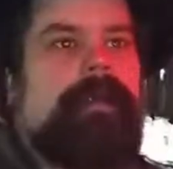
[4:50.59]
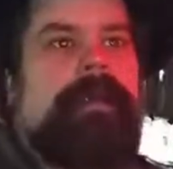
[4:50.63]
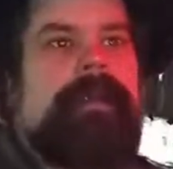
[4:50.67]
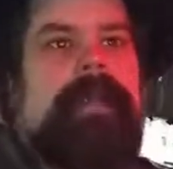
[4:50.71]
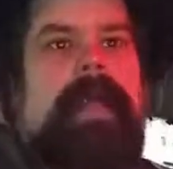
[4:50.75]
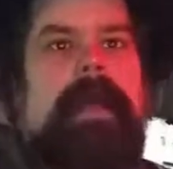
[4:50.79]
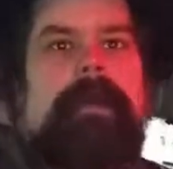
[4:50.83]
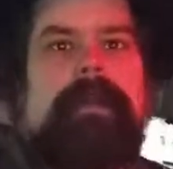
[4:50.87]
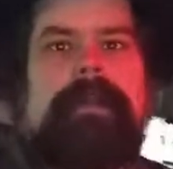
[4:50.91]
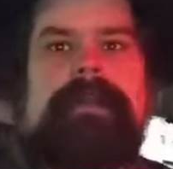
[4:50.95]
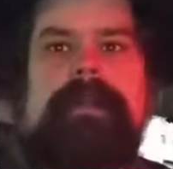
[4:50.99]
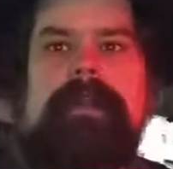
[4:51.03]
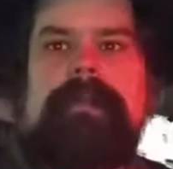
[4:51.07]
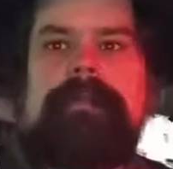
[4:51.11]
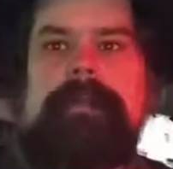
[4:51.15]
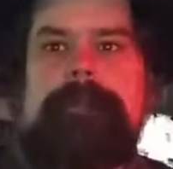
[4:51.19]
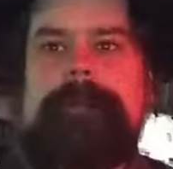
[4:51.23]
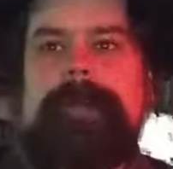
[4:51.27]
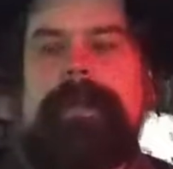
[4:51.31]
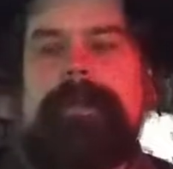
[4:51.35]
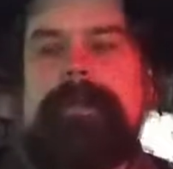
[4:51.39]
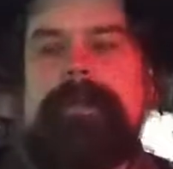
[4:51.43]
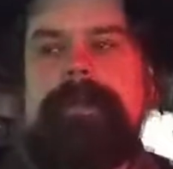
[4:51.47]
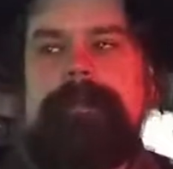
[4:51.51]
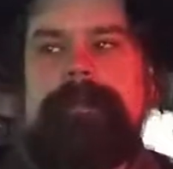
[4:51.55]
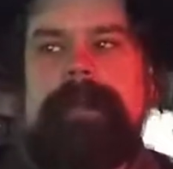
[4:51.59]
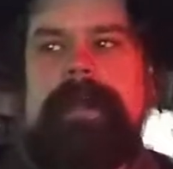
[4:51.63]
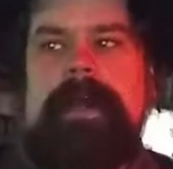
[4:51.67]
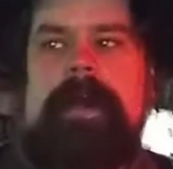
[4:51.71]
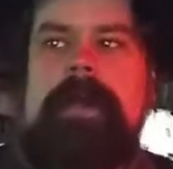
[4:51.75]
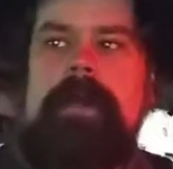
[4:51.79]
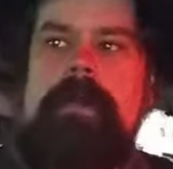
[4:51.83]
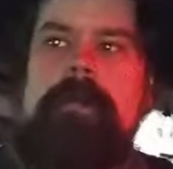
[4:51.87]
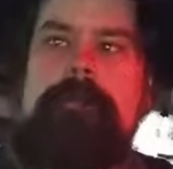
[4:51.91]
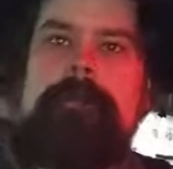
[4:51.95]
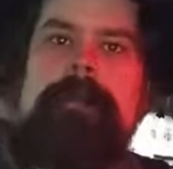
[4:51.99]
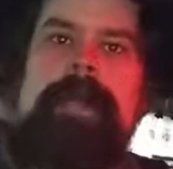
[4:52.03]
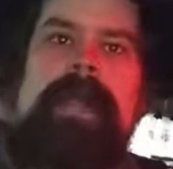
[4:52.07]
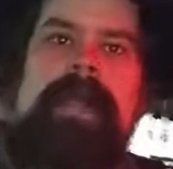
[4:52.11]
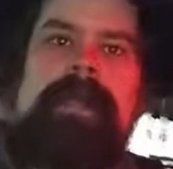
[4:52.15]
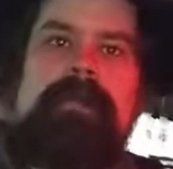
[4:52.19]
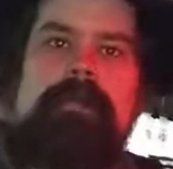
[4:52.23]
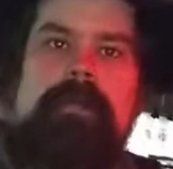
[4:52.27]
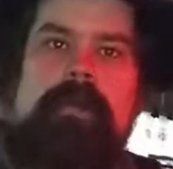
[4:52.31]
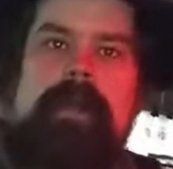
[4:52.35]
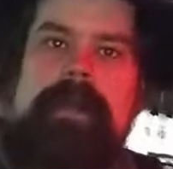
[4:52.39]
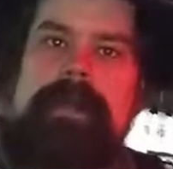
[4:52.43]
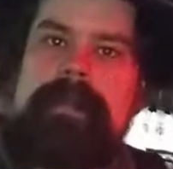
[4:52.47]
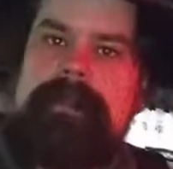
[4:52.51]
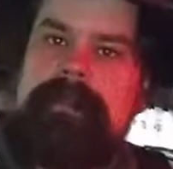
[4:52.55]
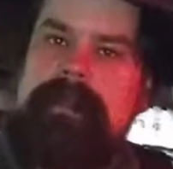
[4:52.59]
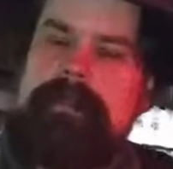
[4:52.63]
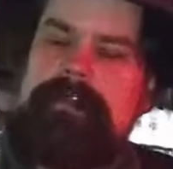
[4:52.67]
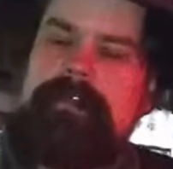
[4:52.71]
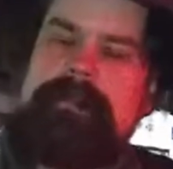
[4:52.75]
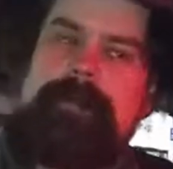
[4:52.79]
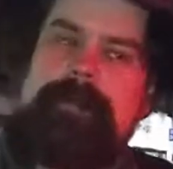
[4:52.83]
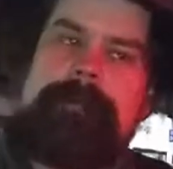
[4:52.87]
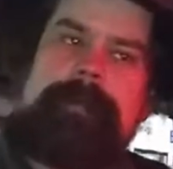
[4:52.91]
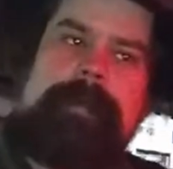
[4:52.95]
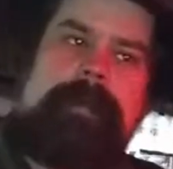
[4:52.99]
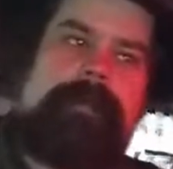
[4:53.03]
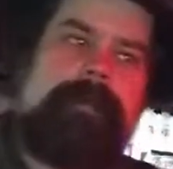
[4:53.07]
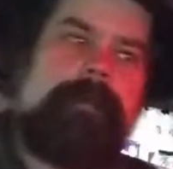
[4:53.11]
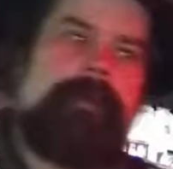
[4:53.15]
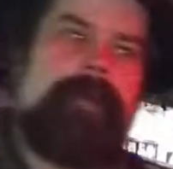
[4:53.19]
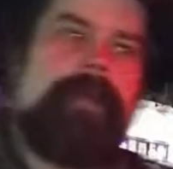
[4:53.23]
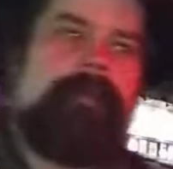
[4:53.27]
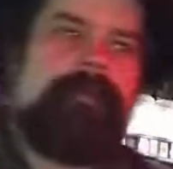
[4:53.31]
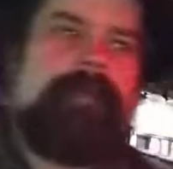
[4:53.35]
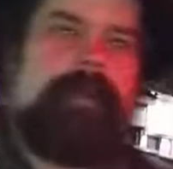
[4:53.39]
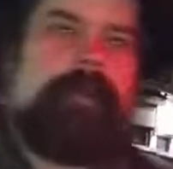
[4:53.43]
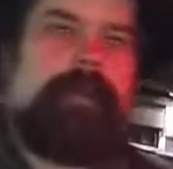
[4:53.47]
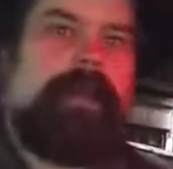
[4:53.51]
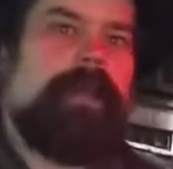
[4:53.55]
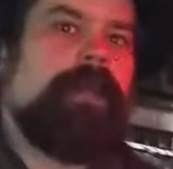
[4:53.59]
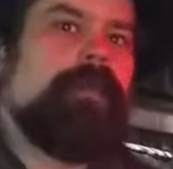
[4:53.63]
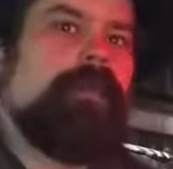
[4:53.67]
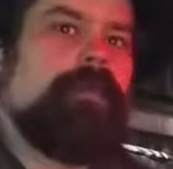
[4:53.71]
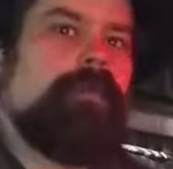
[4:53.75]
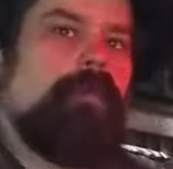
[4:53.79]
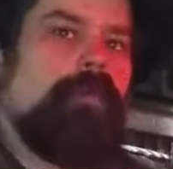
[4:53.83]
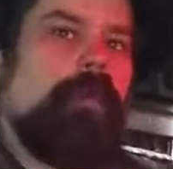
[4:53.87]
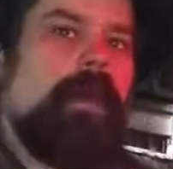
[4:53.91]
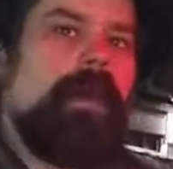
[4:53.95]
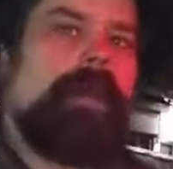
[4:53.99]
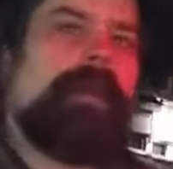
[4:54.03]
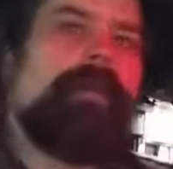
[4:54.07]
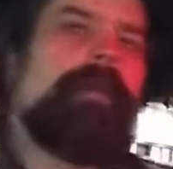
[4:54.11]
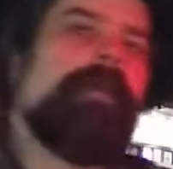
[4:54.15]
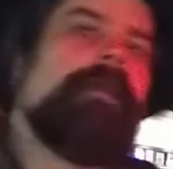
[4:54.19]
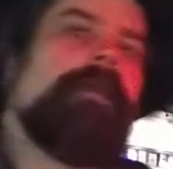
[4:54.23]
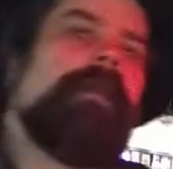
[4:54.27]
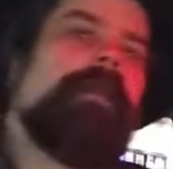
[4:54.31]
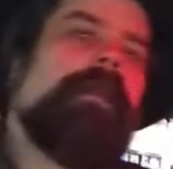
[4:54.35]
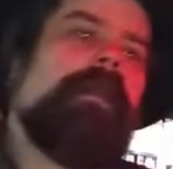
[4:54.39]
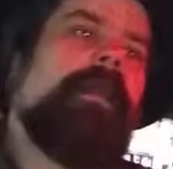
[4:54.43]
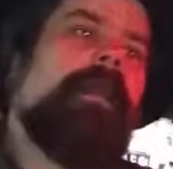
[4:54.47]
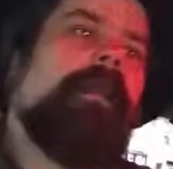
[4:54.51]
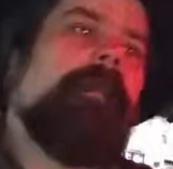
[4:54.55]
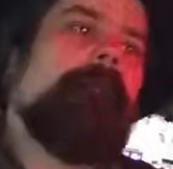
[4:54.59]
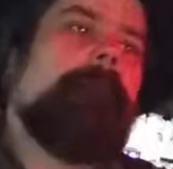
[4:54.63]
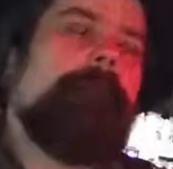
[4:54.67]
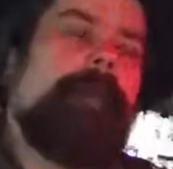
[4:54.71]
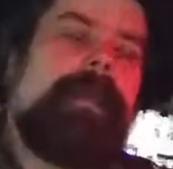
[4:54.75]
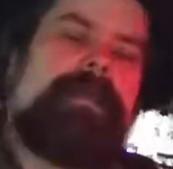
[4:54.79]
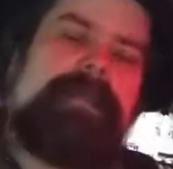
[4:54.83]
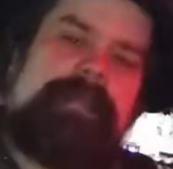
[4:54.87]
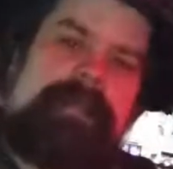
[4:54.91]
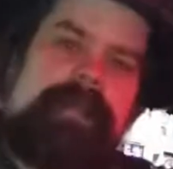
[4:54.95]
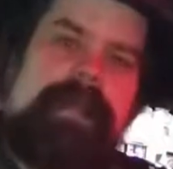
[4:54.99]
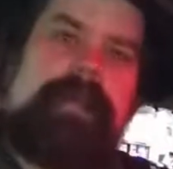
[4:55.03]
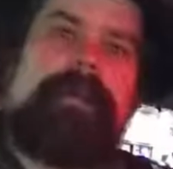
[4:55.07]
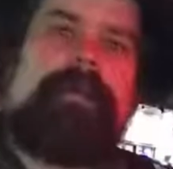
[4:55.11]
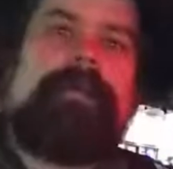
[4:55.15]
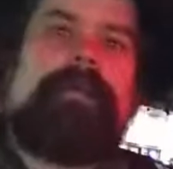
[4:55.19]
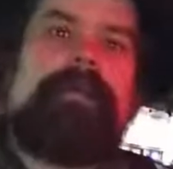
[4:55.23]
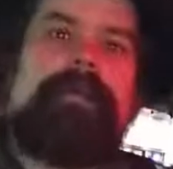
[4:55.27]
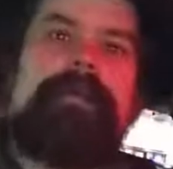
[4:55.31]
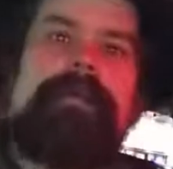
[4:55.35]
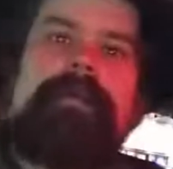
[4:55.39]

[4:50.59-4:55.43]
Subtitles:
Now, it does appear to be a homemade one. It doesn't appear to be a very good one. But still,